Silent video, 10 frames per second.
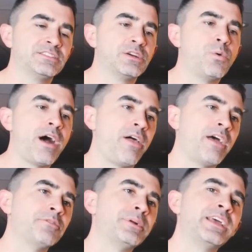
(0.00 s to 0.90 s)
So while
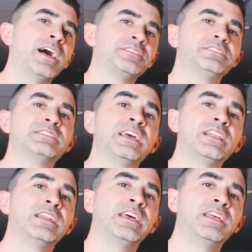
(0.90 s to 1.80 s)
everybody else is
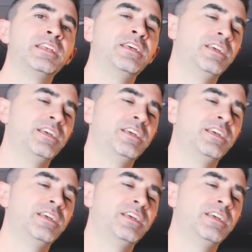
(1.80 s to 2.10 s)
killing it,